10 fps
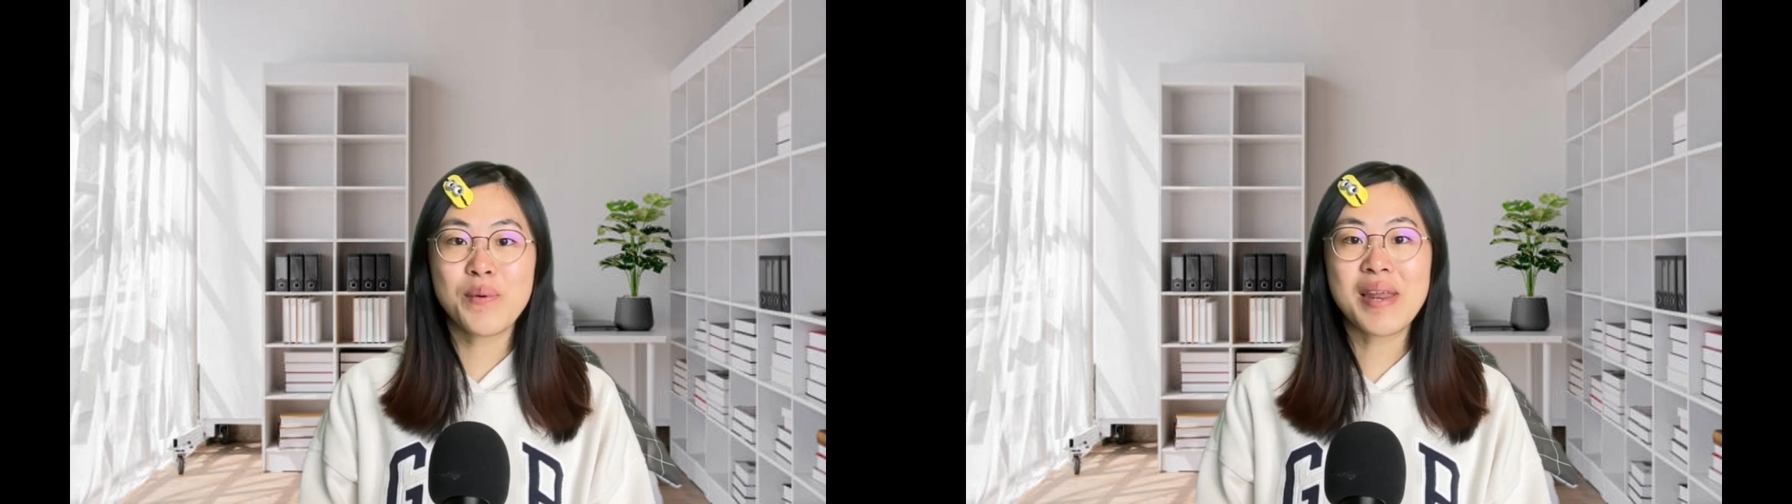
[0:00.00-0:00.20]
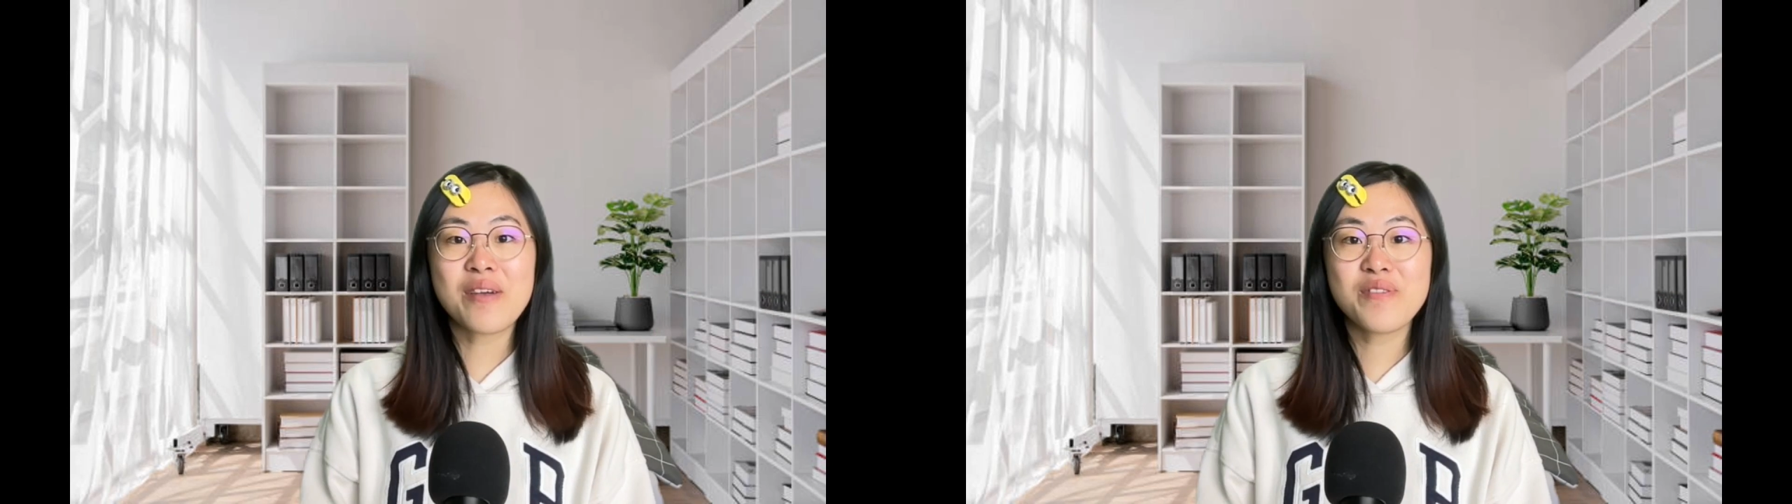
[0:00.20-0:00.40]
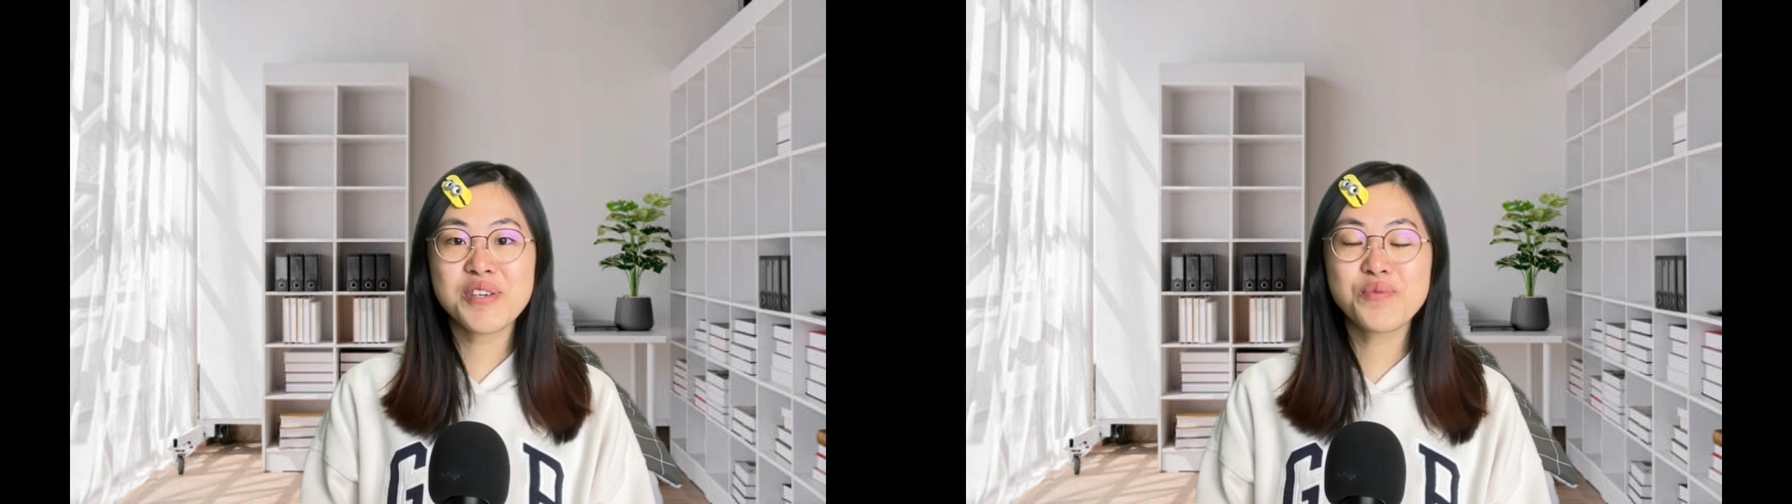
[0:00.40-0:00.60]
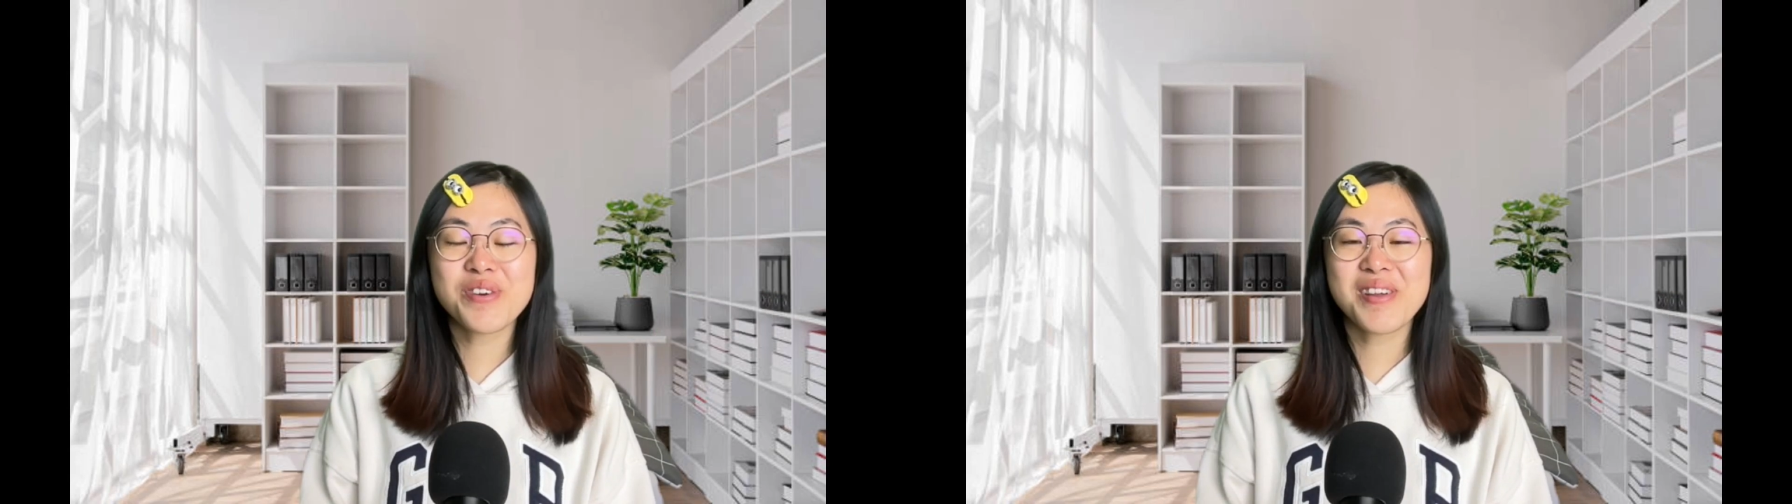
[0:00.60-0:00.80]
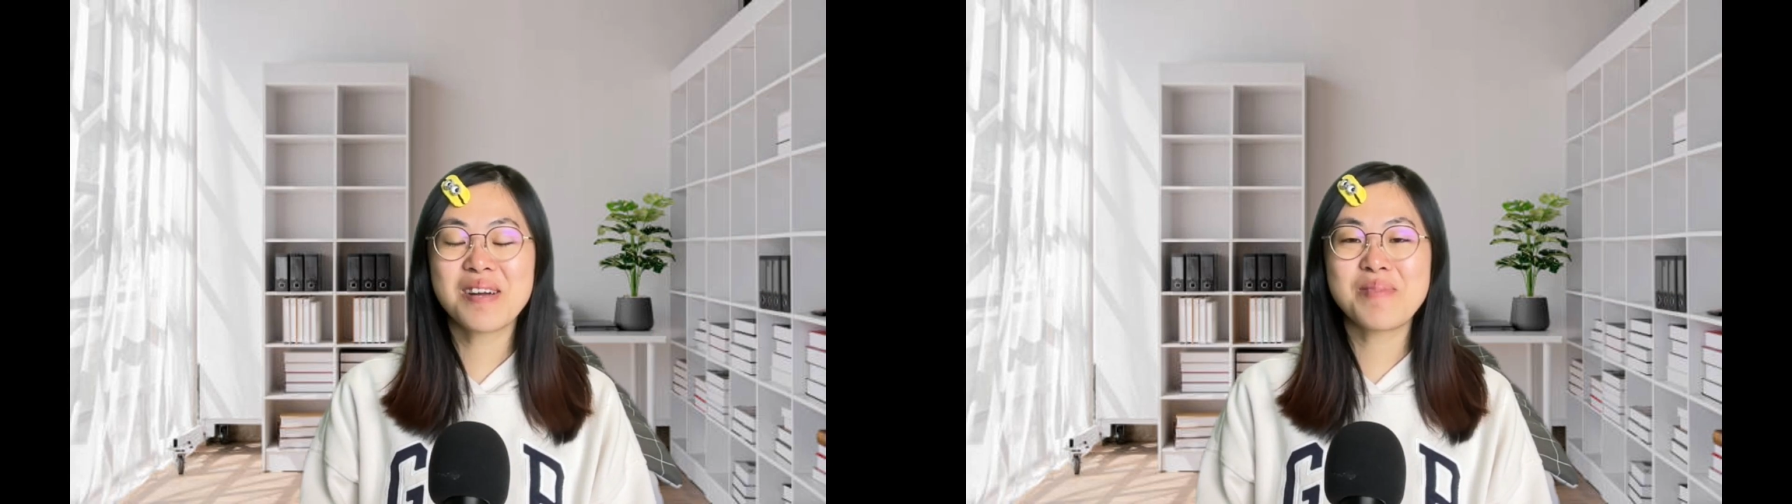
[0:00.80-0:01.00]
When I first
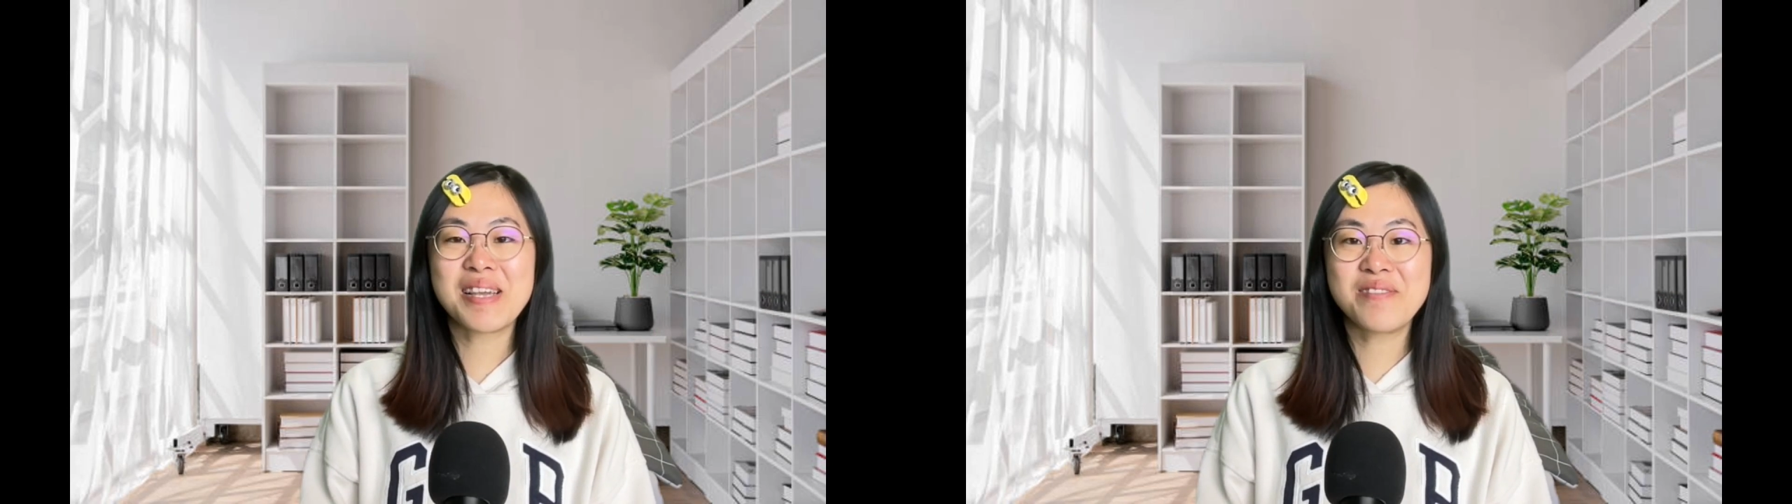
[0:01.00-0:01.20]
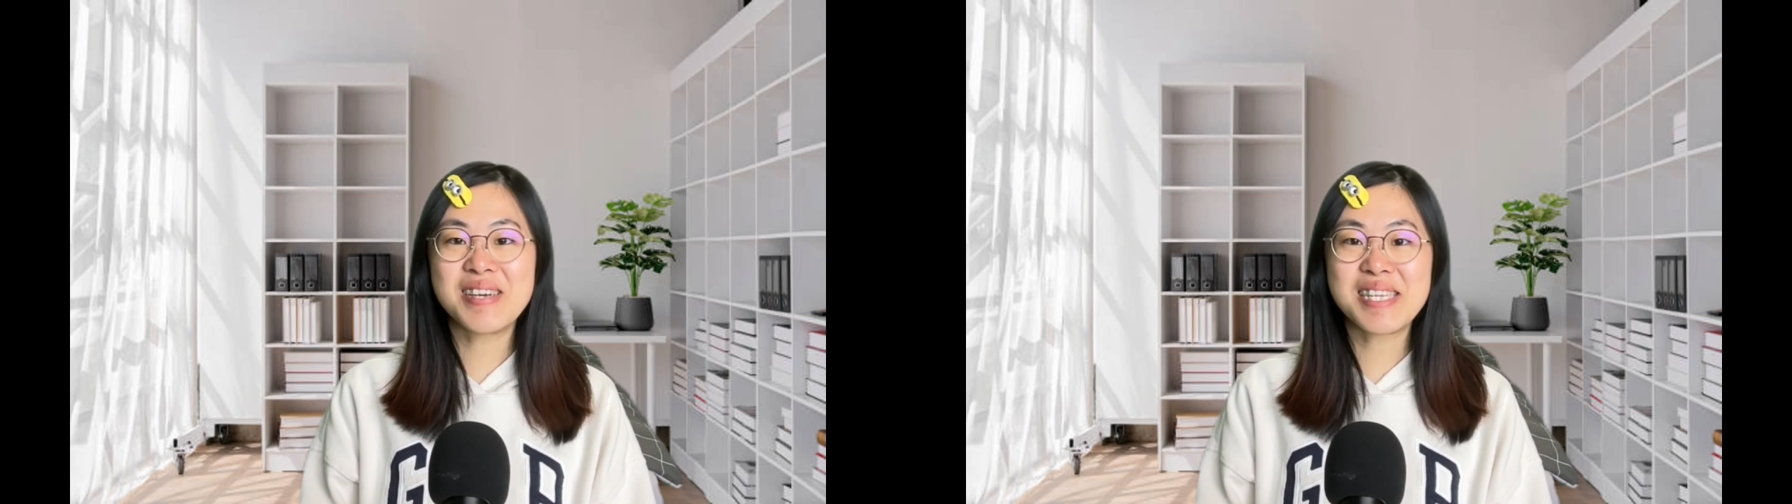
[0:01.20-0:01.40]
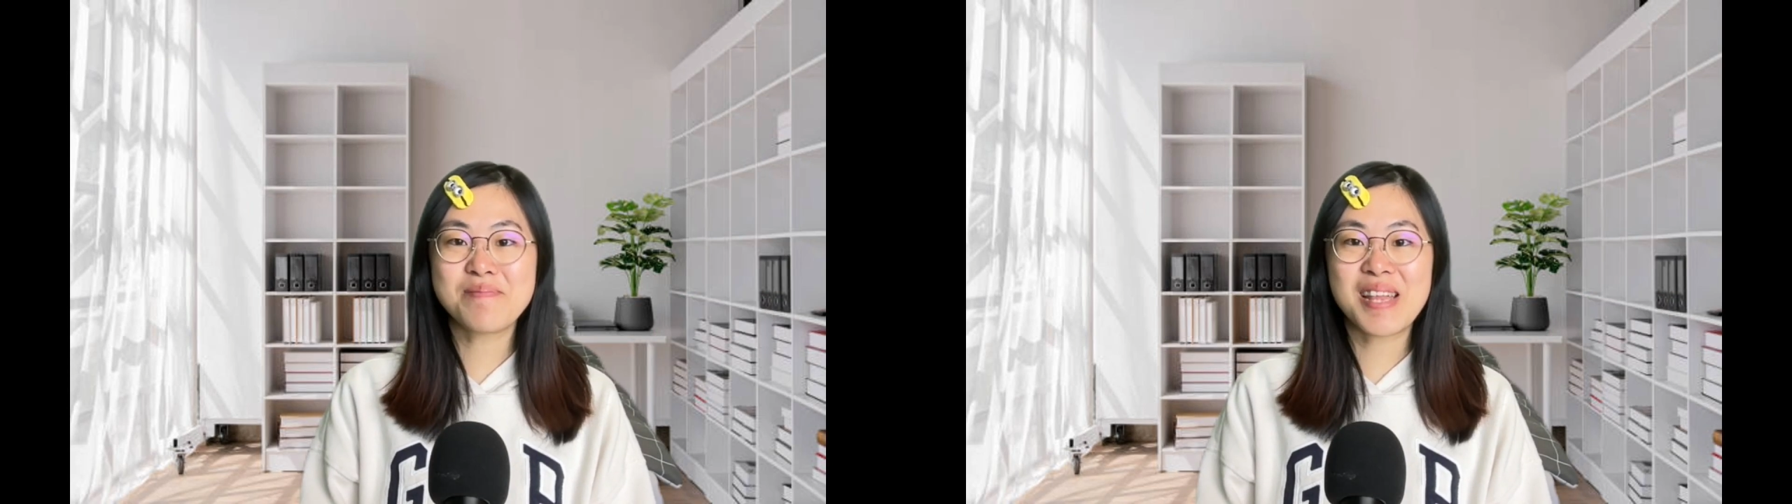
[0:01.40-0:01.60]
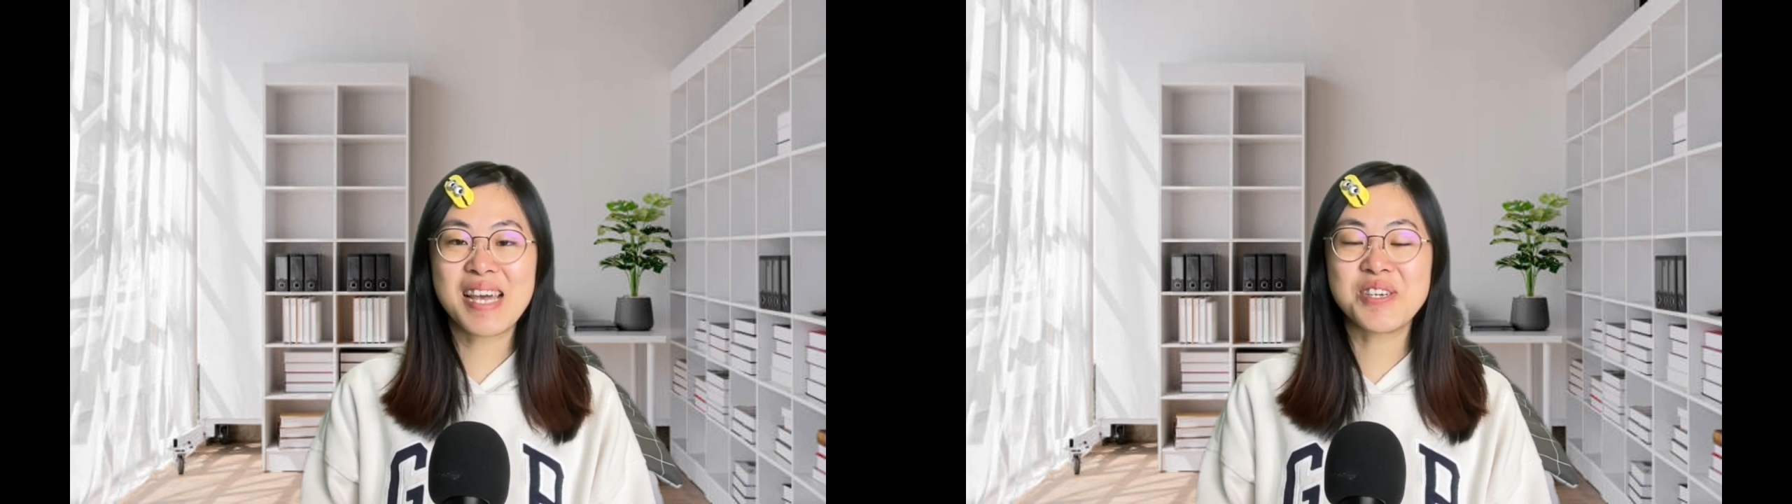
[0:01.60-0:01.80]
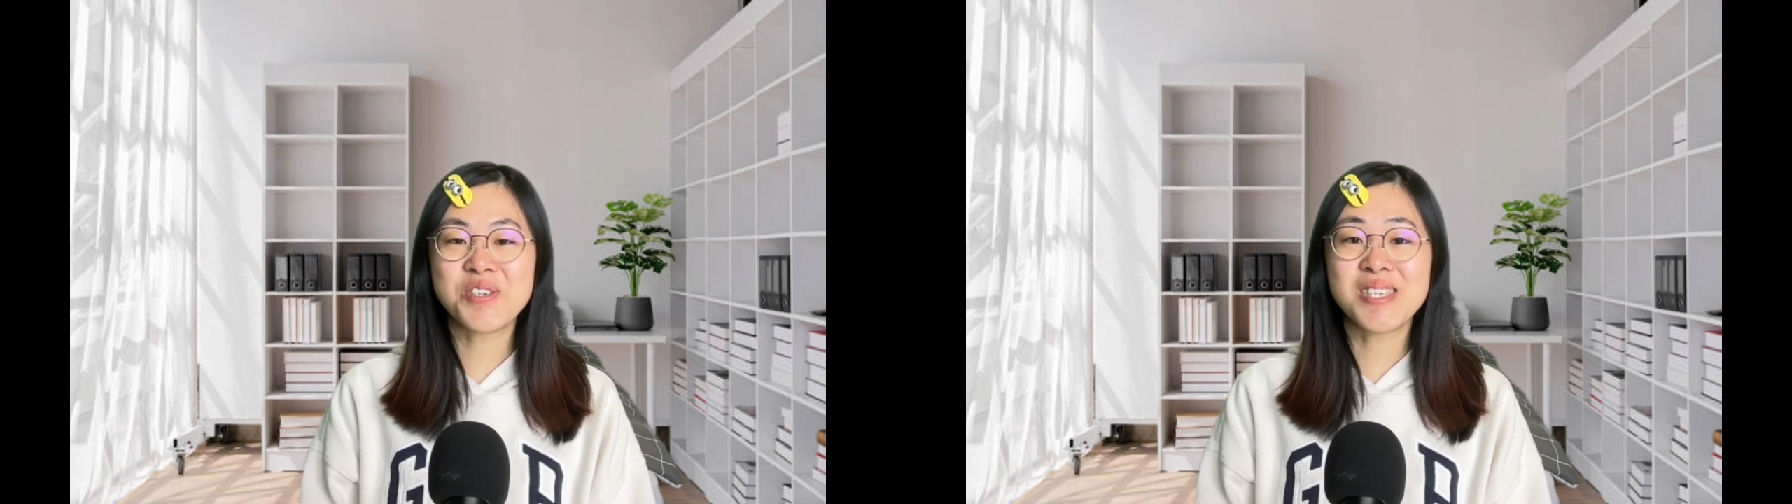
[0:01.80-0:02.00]
worked on my ERAS
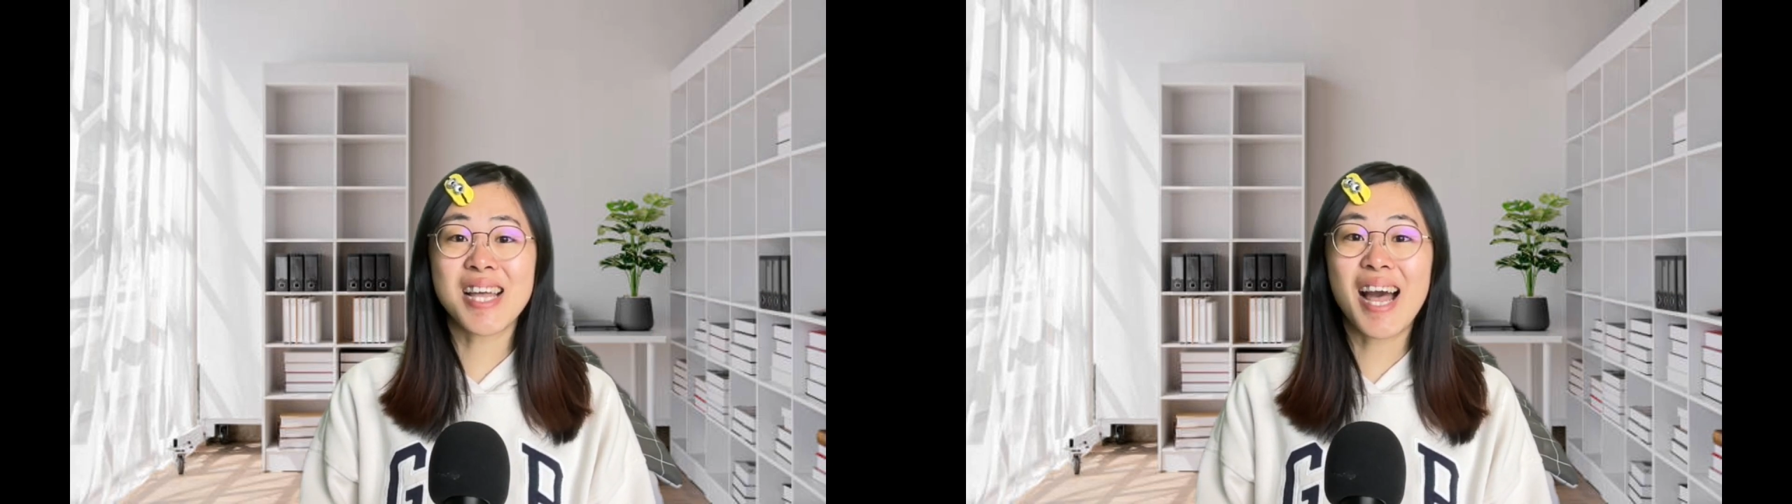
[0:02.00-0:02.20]
application,